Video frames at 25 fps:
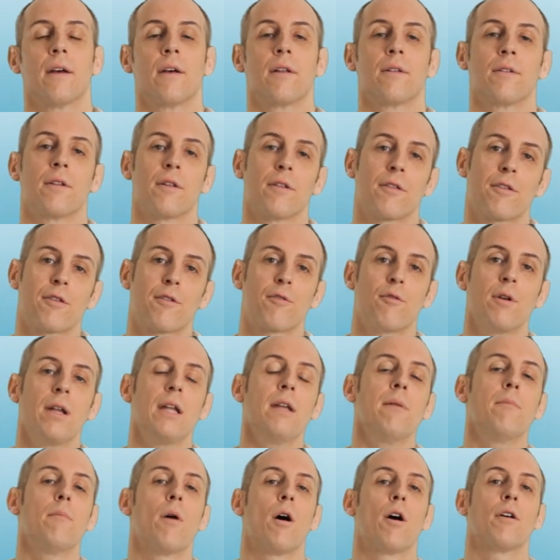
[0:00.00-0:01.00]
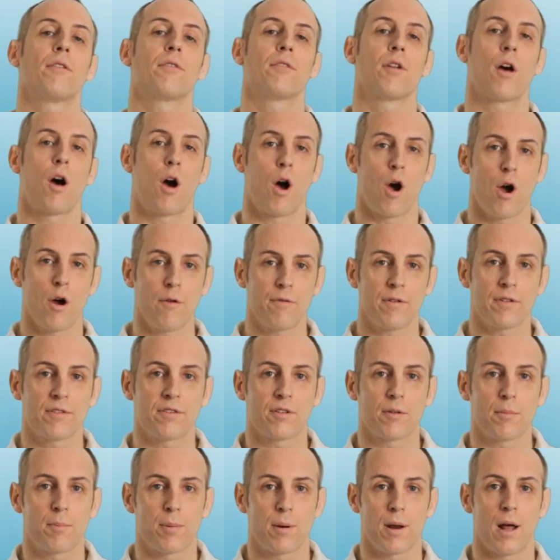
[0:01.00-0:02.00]
the three most
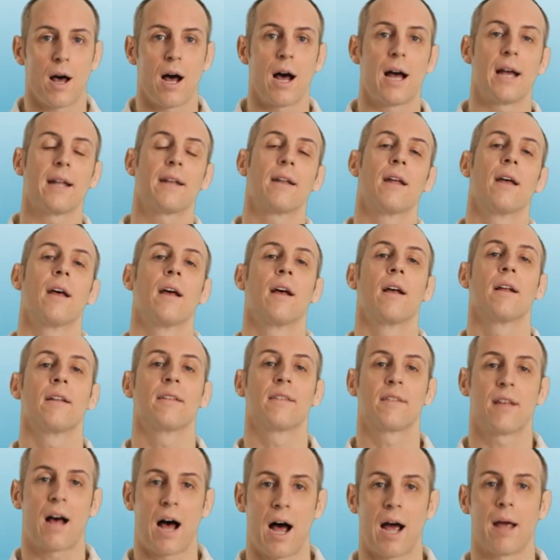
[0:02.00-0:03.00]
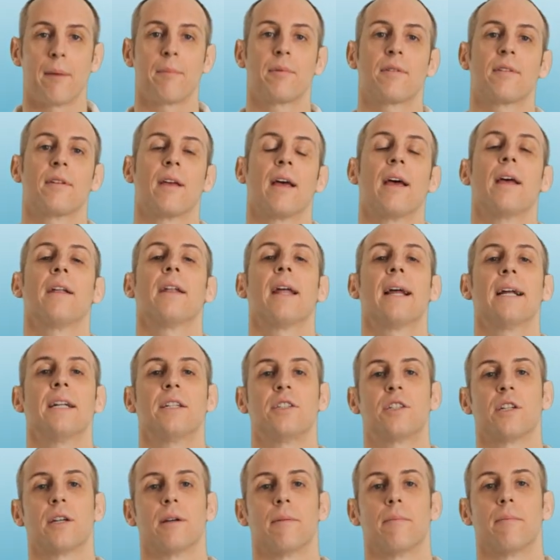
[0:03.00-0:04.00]
oversupplied types in a
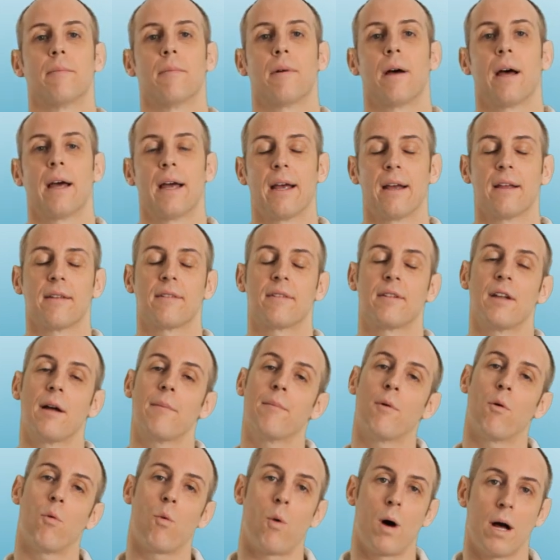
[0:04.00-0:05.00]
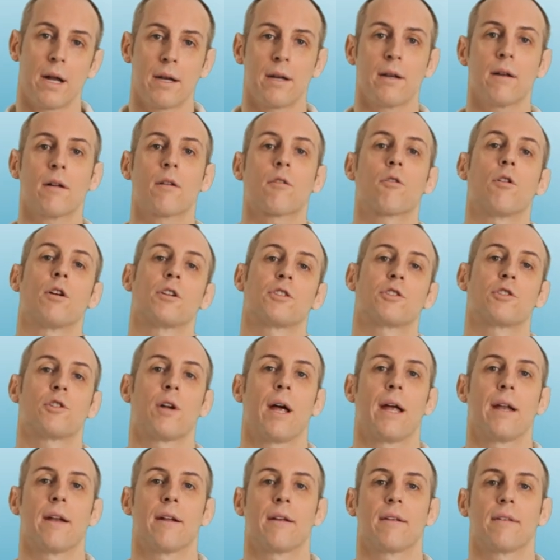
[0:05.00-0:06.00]
gym is number 1, cross
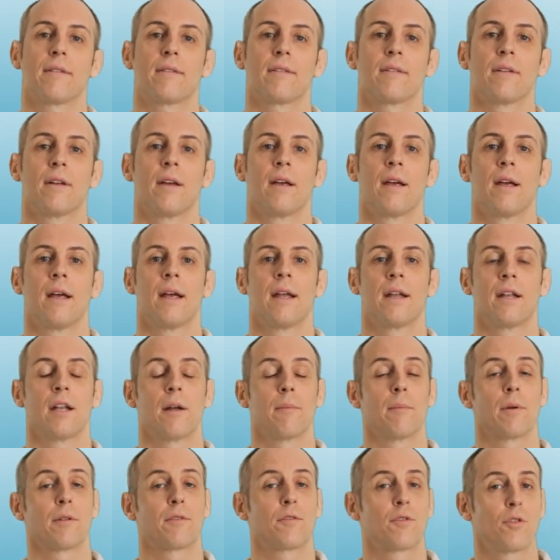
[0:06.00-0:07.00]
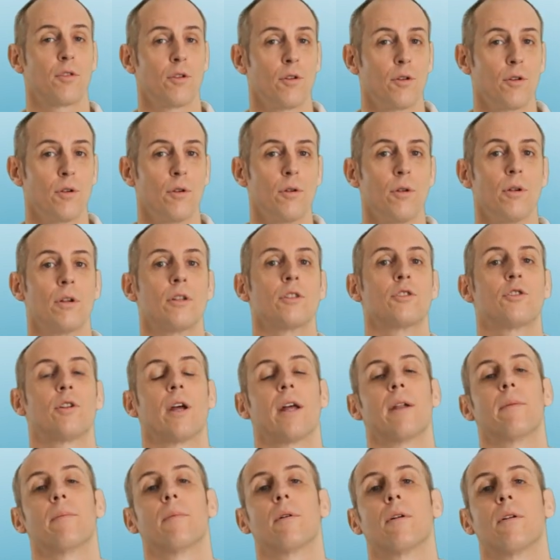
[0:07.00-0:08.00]
trainers, number 2,
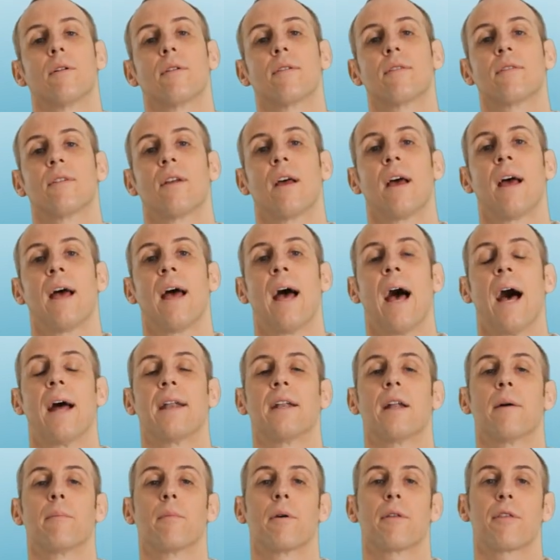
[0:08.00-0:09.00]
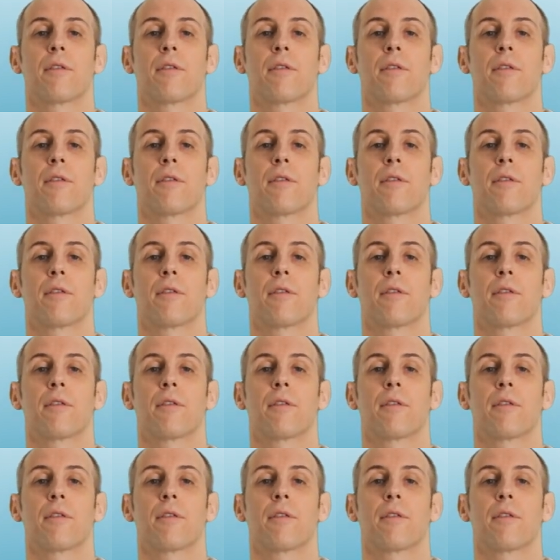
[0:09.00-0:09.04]
treadmills, and number